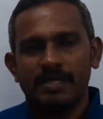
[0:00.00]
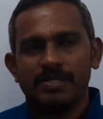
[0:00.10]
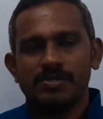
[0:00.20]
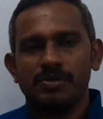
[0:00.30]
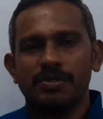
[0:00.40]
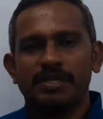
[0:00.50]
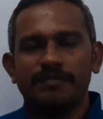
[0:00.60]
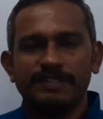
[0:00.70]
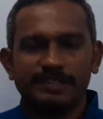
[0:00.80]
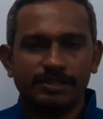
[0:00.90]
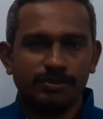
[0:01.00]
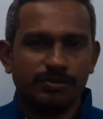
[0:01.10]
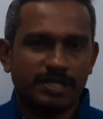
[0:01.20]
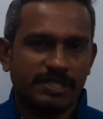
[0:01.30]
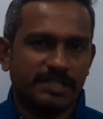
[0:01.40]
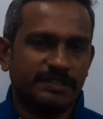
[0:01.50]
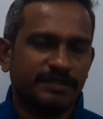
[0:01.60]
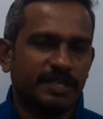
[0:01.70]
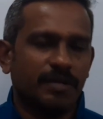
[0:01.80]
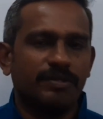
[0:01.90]
So in the first two sessions
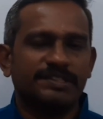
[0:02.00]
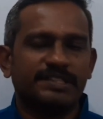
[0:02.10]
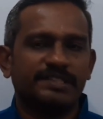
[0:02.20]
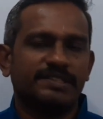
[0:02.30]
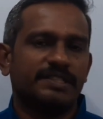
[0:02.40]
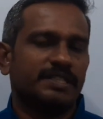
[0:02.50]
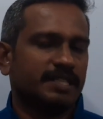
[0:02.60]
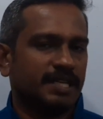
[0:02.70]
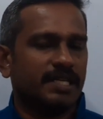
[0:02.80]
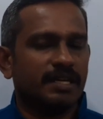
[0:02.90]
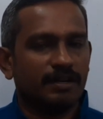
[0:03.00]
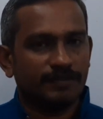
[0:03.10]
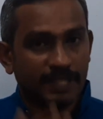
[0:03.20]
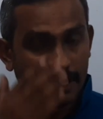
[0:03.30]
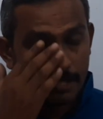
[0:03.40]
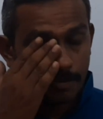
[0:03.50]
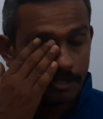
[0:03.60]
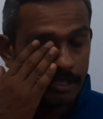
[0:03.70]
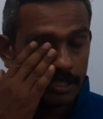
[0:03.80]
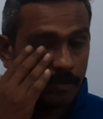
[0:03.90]
we have discussed the theory of that is
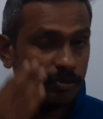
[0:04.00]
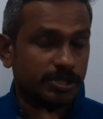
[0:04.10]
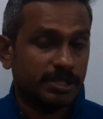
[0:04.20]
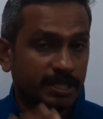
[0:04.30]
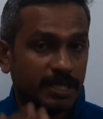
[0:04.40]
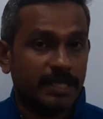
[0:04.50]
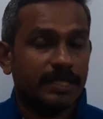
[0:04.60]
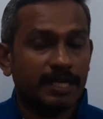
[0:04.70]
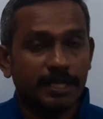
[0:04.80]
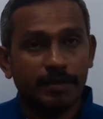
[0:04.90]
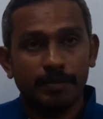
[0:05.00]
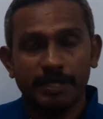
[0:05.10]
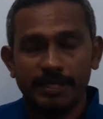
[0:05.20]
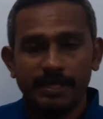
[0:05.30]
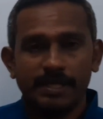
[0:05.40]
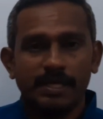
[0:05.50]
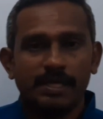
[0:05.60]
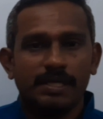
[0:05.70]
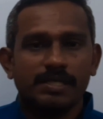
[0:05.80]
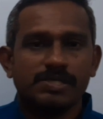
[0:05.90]
projectile motion in an inclined plane.
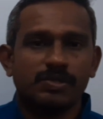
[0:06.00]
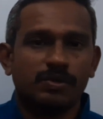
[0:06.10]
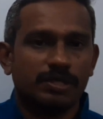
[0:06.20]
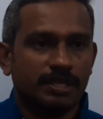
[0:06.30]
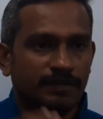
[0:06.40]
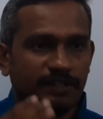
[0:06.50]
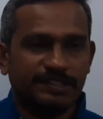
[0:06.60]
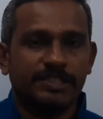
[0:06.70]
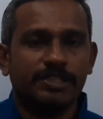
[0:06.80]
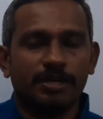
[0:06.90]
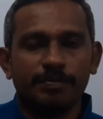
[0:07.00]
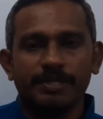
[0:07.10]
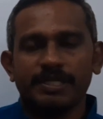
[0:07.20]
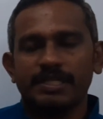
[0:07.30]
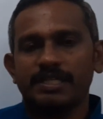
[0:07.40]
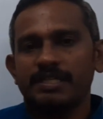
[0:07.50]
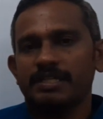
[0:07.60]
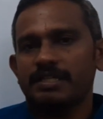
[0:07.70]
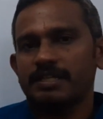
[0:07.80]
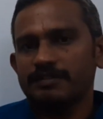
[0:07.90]
So in the first topic,
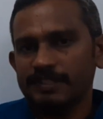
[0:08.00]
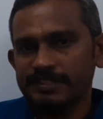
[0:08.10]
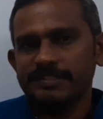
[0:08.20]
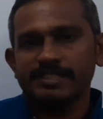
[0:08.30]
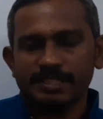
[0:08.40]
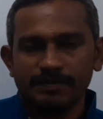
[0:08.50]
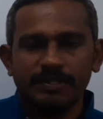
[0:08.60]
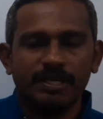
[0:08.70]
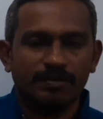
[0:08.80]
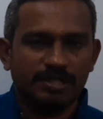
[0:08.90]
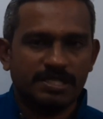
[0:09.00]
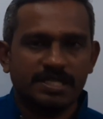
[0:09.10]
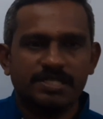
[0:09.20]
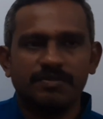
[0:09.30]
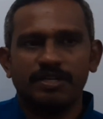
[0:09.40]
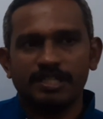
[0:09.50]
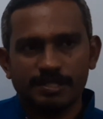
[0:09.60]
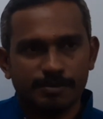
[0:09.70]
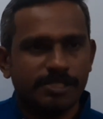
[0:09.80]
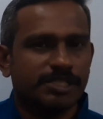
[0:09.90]
first session we have discussed what
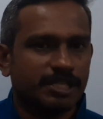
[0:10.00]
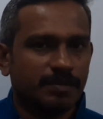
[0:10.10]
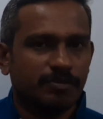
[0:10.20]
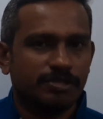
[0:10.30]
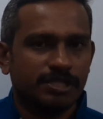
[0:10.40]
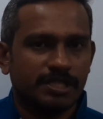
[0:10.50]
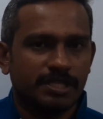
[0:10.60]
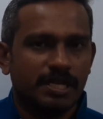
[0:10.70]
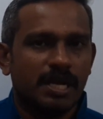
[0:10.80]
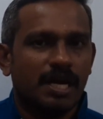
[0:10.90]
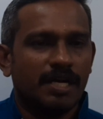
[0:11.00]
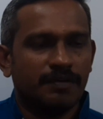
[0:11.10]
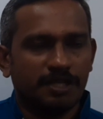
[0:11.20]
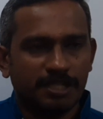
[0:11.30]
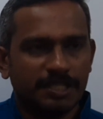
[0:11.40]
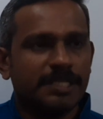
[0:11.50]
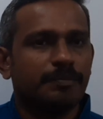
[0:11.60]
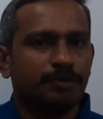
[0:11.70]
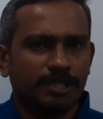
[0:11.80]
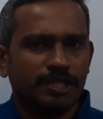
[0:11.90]
is projectile motion and what are the
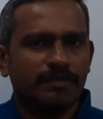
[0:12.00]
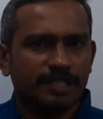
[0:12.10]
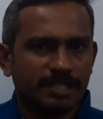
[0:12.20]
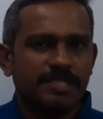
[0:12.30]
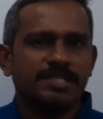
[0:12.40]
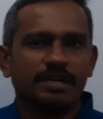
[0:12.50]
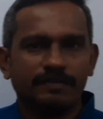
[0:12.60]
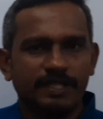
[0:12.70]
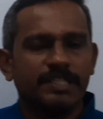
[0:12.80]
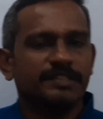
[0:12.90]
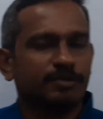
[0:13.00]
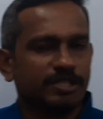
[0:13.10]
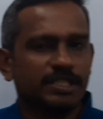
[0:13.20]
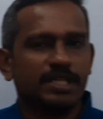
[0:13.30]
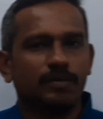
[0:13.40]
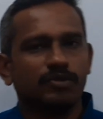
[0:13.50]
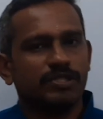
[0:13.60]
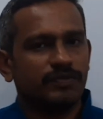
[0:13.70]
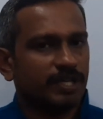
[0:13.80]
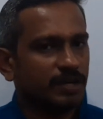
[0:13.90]
component vectors of that is projectile
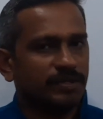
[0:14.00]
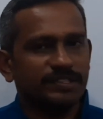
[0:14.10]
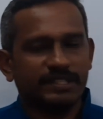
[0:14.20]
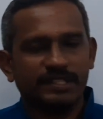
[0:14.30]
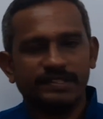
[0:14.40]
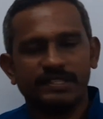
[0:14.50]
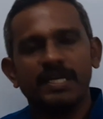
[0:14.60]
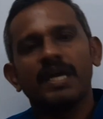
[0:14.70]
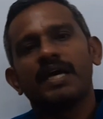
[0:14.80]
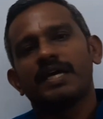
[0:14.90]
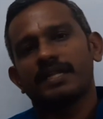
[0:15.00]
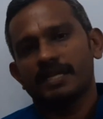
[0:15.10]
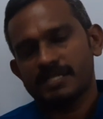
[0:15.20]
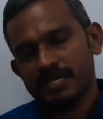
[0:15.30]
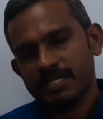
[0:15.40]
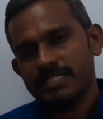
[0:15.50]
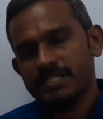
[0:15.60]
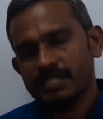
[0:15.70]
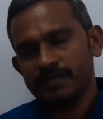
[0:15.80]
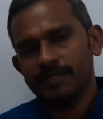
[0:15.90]
motion we have discussed. In the second
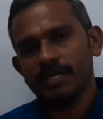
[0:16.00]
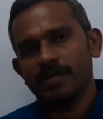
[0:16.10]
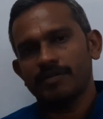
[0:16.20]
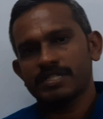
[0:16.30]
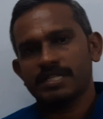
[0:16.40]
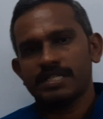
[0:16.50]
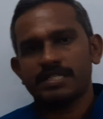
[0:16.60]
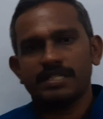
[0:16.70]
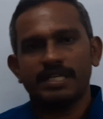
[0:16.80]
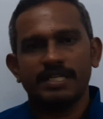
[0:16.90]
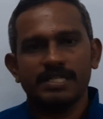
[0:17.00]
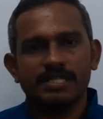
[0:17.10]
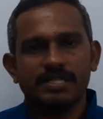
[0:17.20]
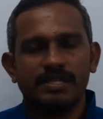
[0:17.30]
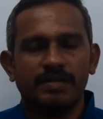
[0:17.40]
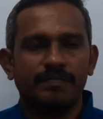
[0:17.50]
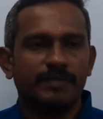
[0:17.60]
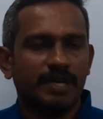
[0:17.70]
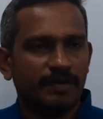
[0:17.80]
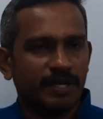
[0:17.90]
session we have discussed that is
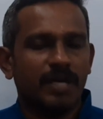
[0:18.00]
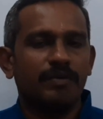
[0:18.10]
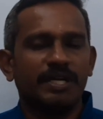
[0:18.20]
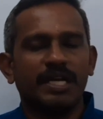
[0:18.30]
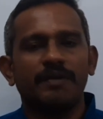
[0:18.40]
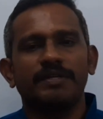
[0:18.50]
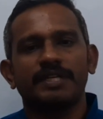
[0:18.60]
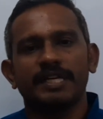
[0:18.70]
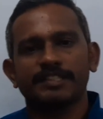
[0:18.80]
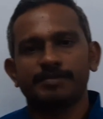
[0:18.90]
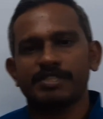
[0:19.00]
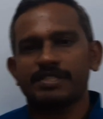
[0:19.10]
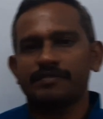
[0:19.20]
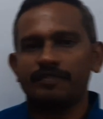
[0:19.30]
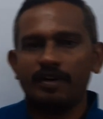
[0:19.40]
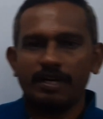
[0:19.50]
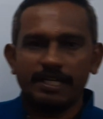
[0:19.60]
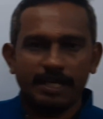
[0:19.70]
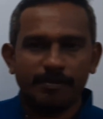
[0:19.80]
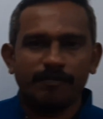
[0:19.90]
we have derived the expression
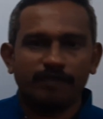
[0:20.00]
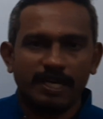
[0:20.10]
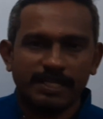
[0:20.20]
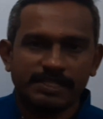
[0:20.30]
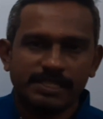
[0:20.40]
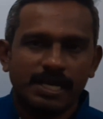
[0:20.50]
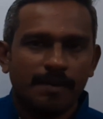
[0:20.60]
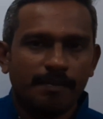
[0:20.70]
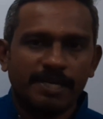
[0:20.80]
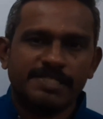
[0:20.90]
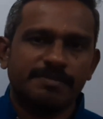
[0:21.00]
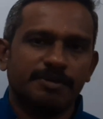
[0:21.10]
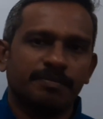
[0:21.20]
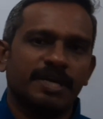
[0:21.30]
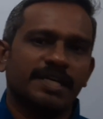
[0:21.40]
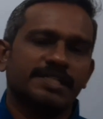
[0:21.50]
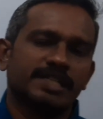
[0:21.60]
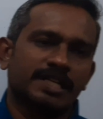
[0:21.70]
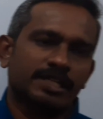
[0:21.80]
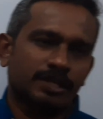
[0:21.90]
for time of flight, maximum height
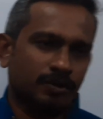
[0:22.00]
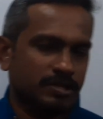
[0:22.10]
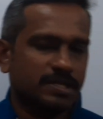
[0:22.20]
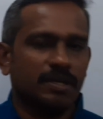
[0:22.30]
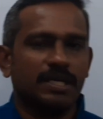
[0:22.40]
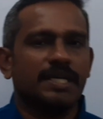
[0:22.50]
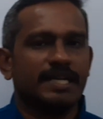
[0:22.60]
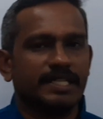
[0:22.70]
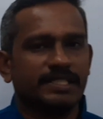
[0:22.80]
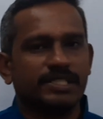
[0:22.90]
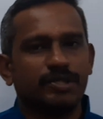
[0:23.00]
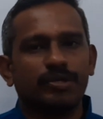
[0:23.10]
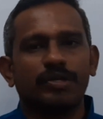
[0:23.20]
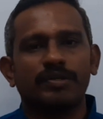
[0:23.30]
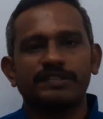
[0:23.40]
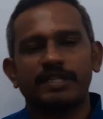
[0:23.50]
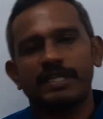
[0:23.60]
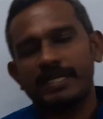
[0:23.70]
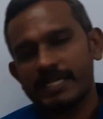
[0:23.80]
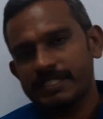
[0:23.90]
and horizontal range,
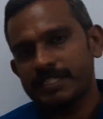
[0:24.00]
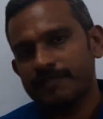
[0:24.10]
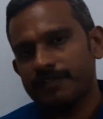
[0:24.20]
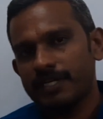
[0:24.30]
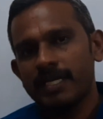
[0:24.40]
horizontal range of